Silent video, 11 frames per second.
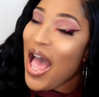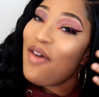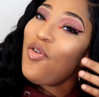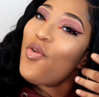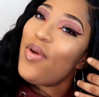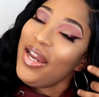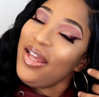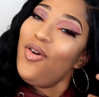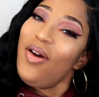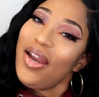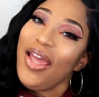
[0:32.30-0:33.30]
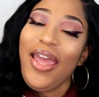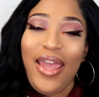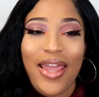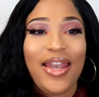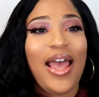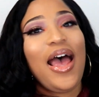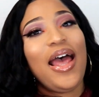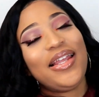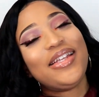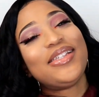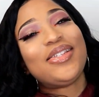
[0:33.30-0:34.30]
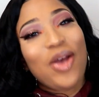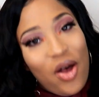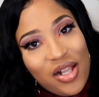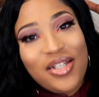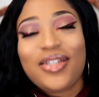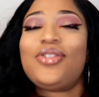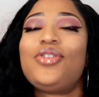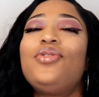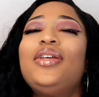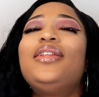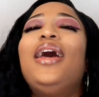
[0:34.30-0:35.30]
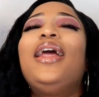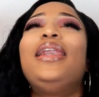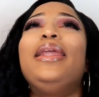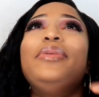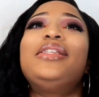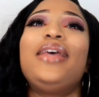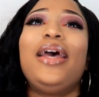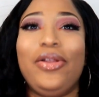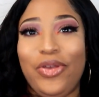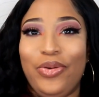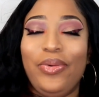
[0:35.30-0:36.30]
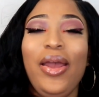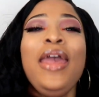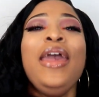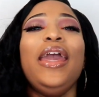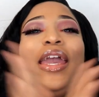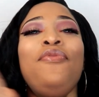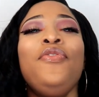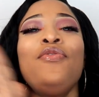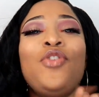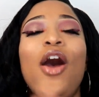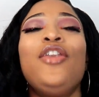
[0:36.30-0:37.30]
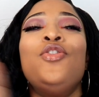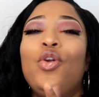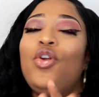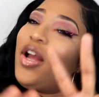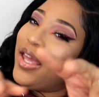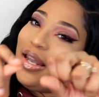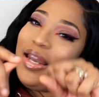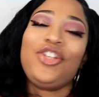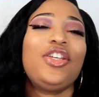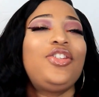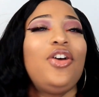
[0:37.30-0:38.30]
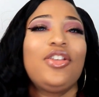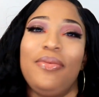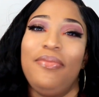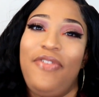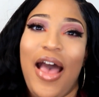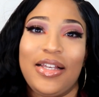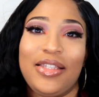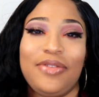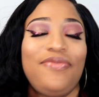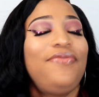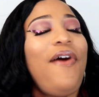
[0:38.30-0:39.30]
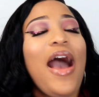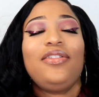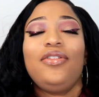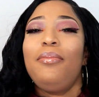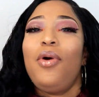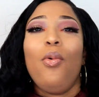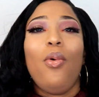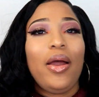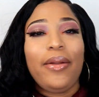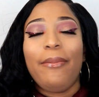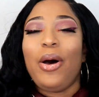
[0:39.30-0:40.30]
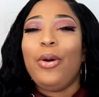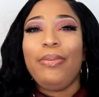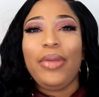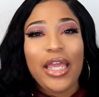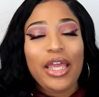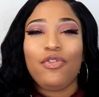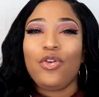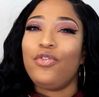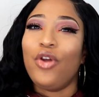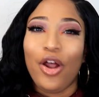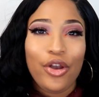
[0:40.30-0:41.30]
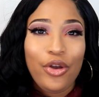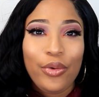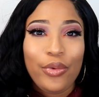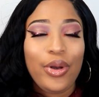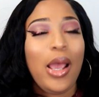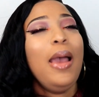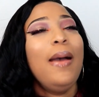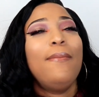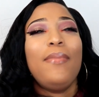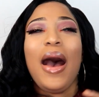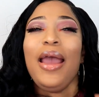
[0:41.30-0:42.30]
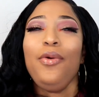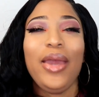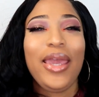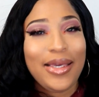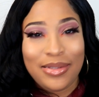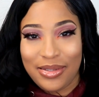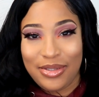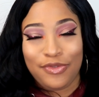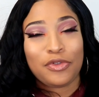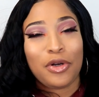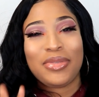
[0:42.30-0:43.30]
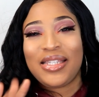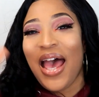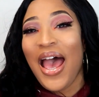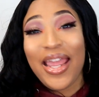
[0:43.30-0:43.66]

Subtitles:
I've already gone ahead and installed this unit, and let me tell you, if you've not known, okay, let's just talk some facts. Fact number one about me, if you've not known, my wigs from